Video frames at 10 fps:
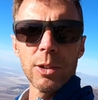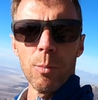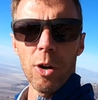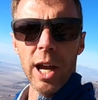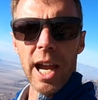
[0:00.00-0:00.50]

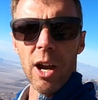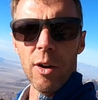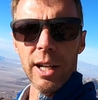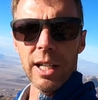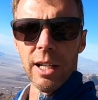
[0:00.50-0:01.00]
much more
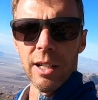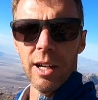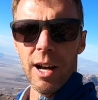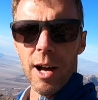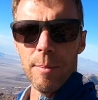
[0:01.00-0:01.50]
arid
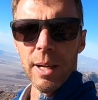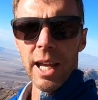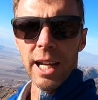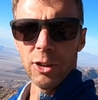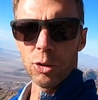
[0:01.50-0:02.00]

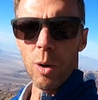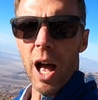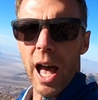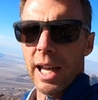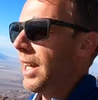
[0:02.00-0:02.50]
and
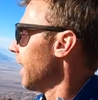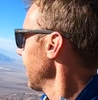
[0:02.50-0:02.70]
dry.